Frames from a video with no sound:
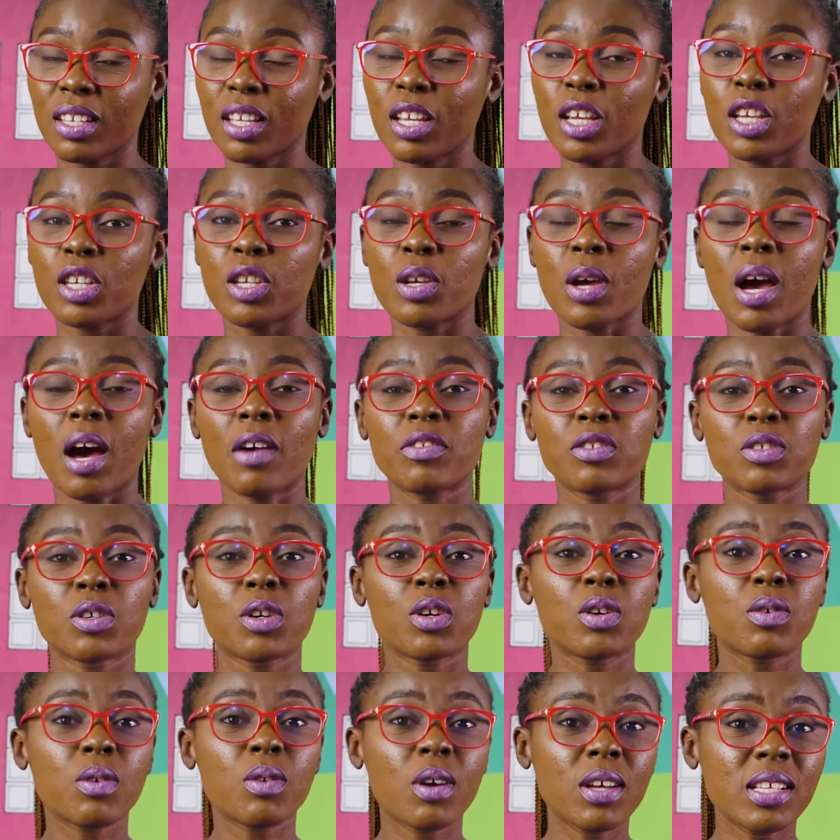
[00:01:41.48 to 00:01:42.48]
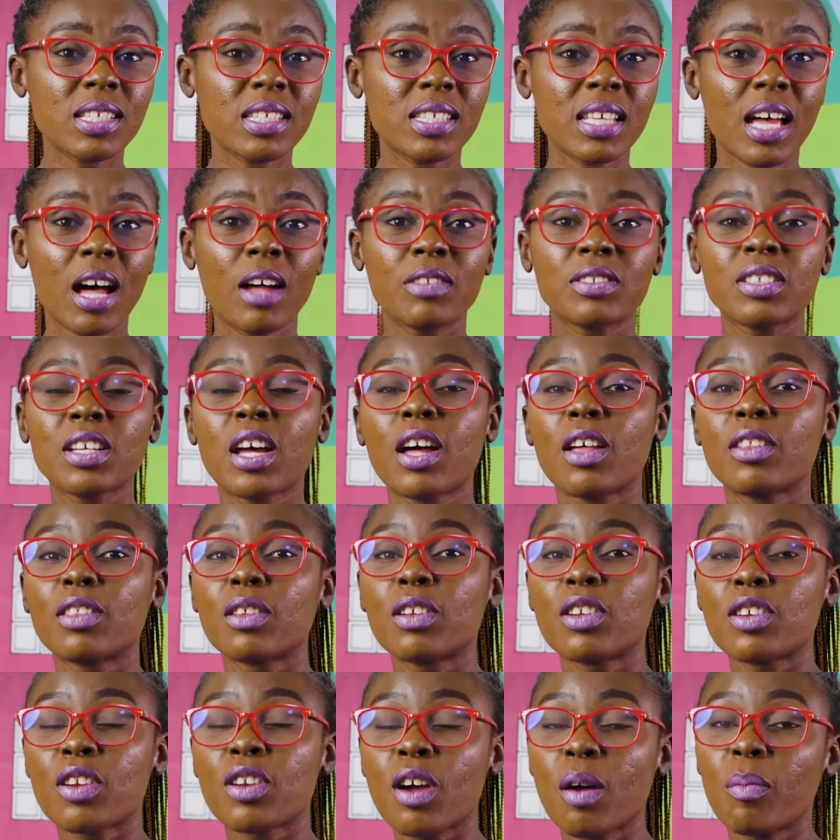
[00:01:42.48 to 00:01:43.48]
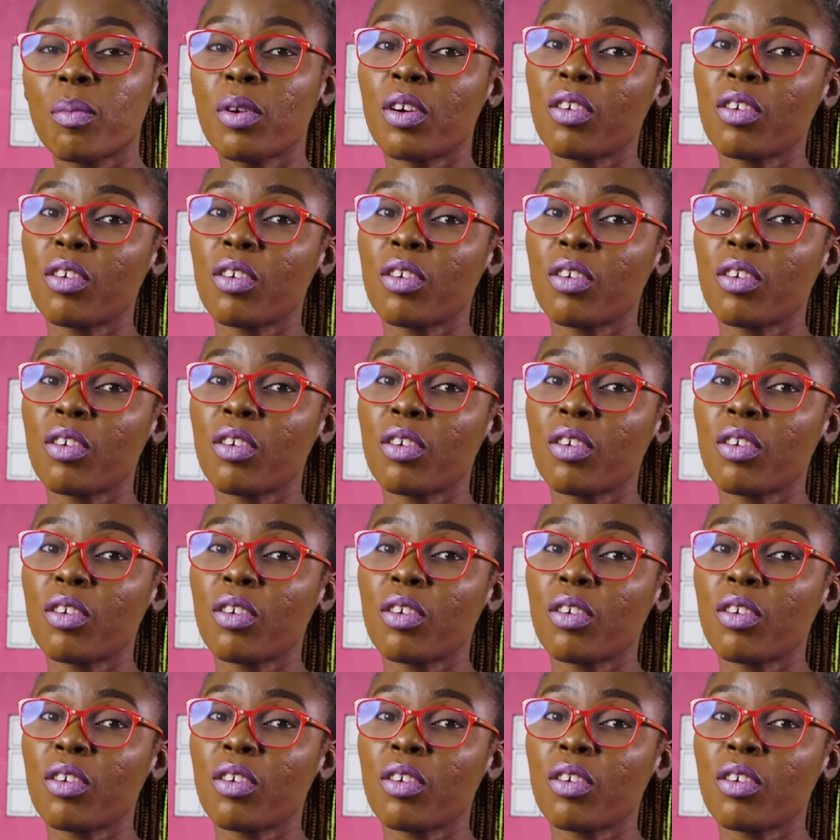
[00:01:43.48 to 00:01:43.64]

You have to cross out the number